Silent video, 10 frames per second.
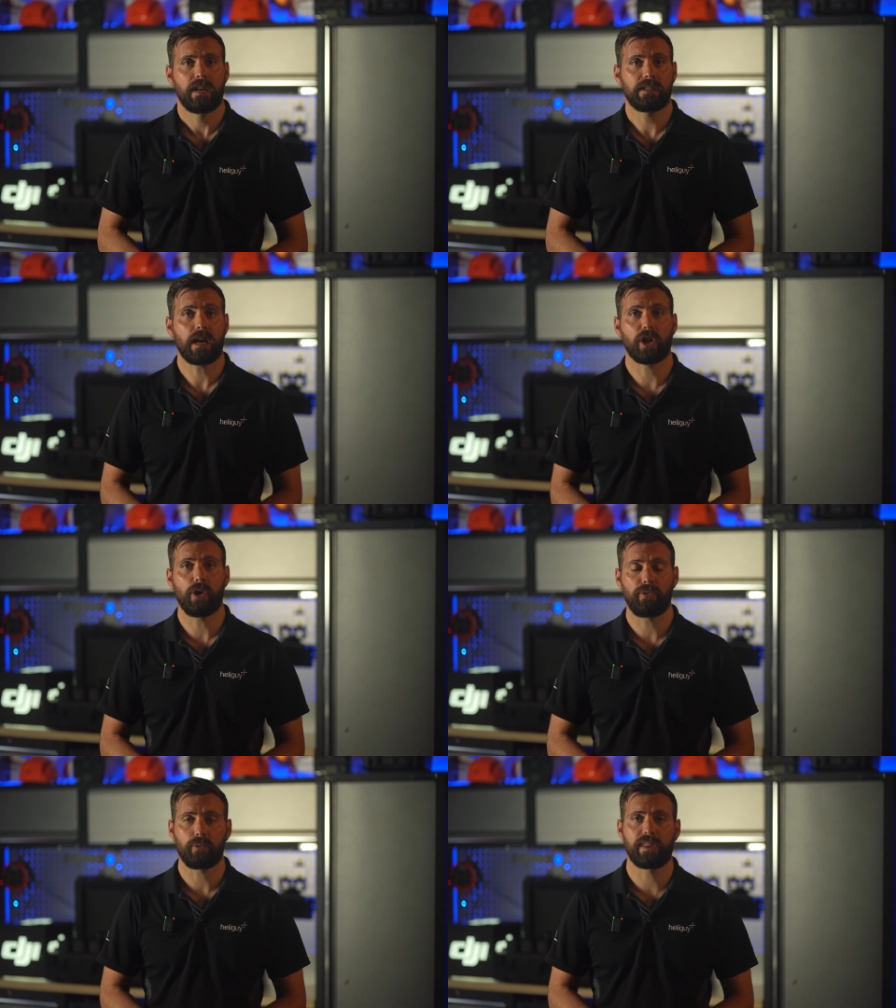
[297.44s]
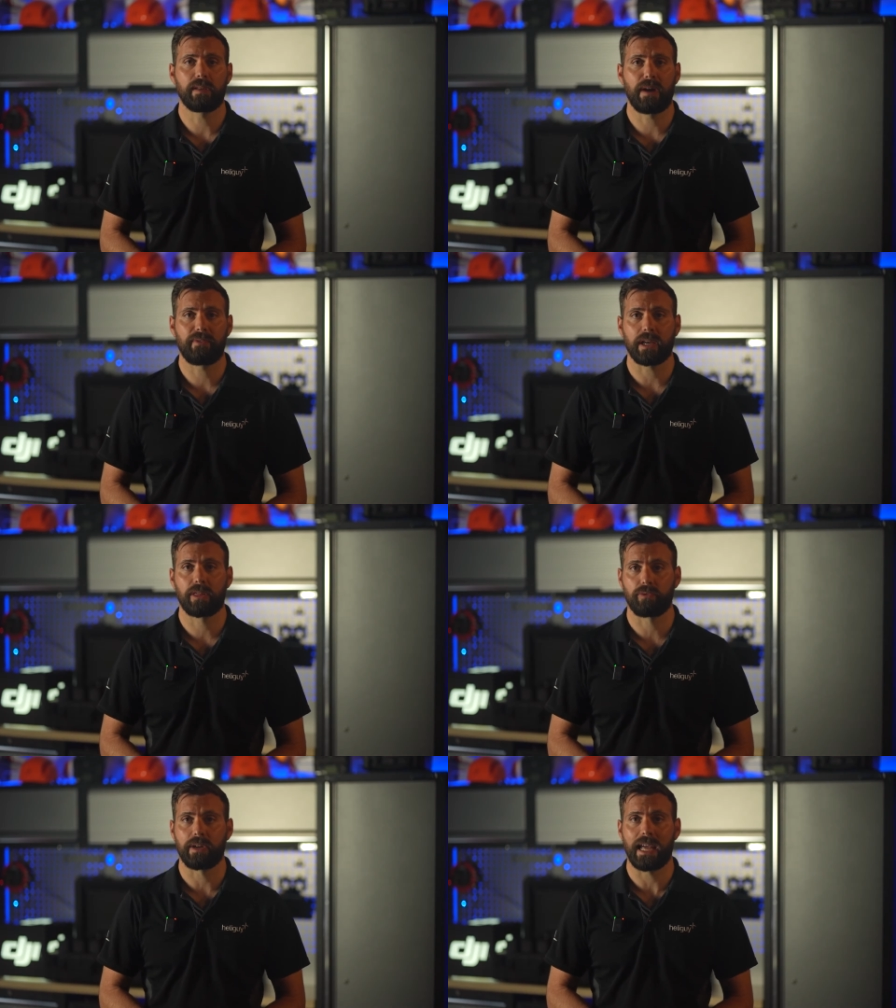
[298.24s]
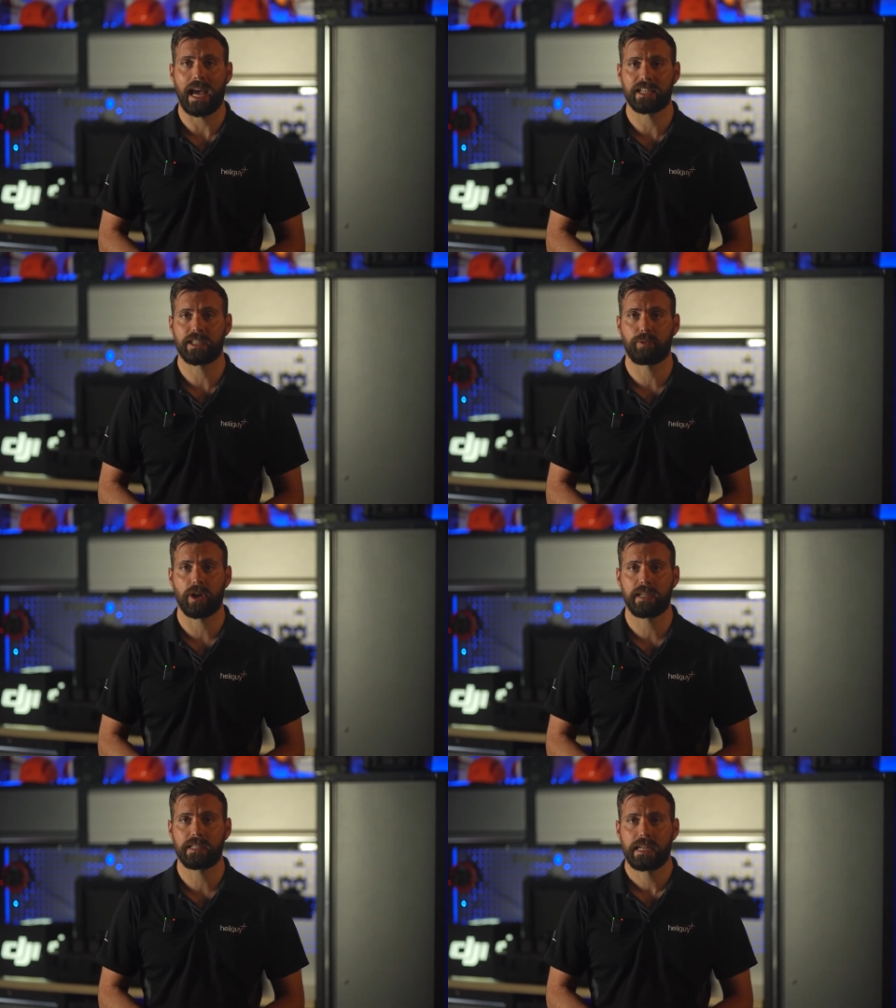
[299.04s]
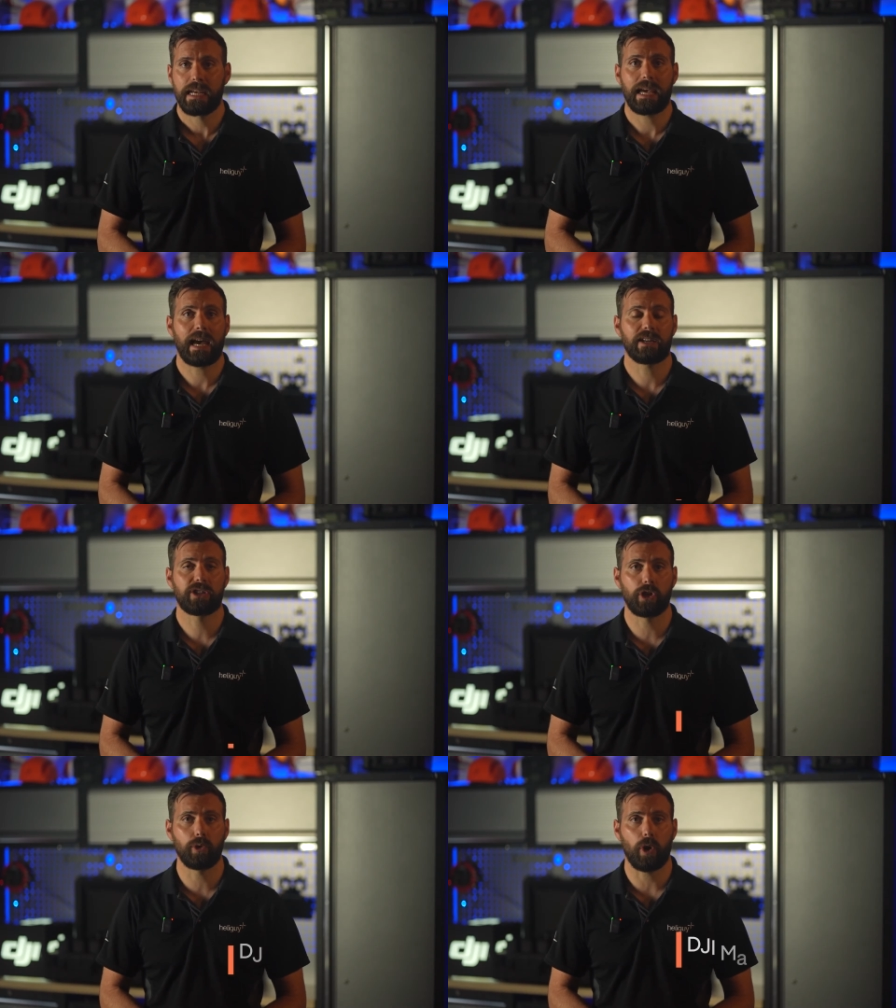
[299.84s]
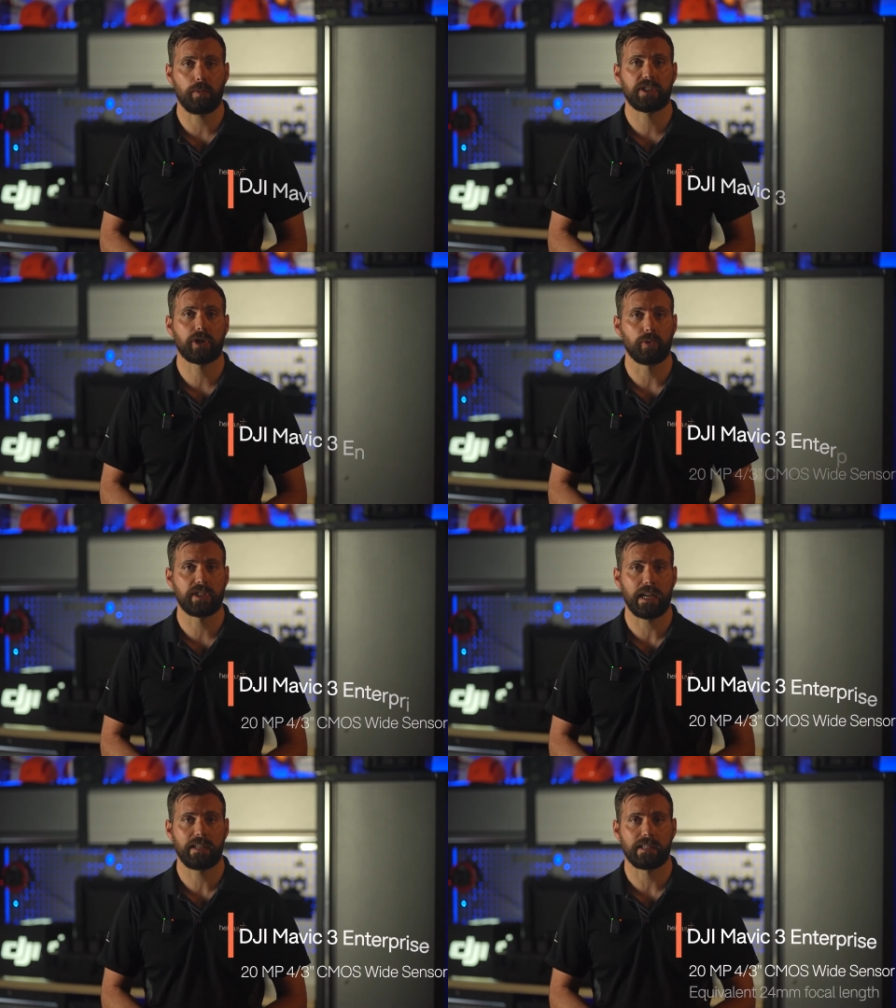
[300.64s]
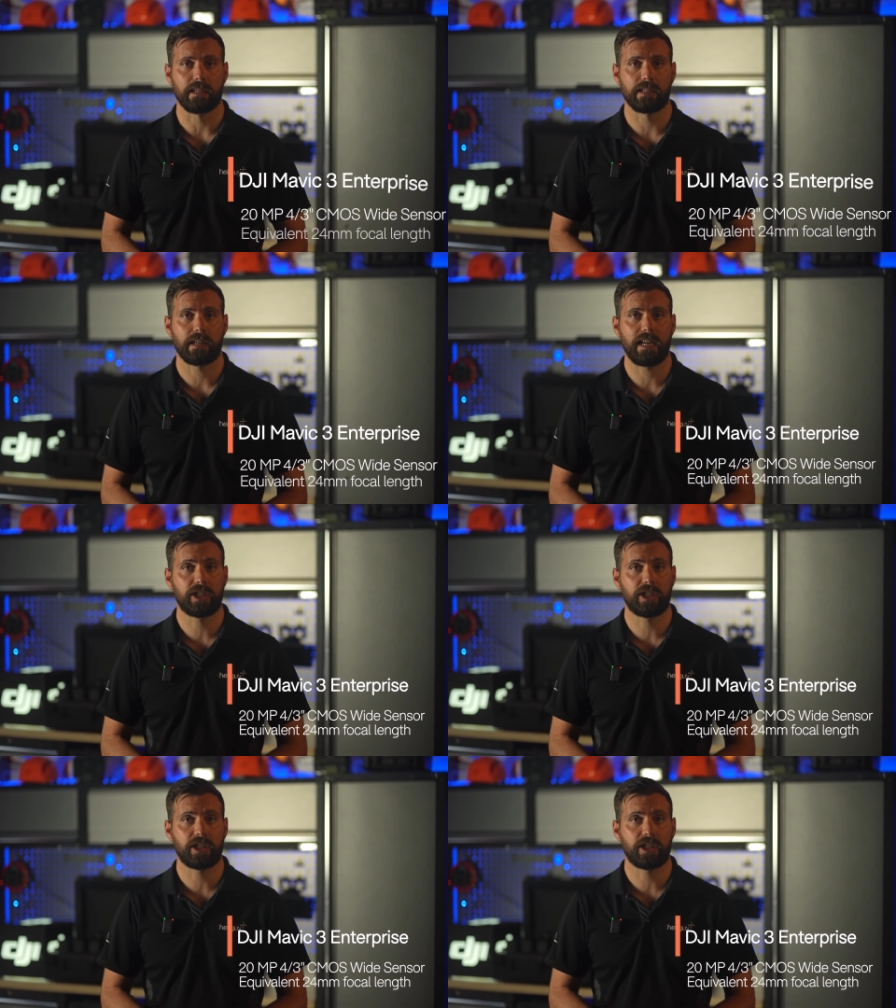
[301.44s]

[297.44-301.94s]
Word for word: Starting off with the Mavic 3 Enterprise, it has two optical sensors, a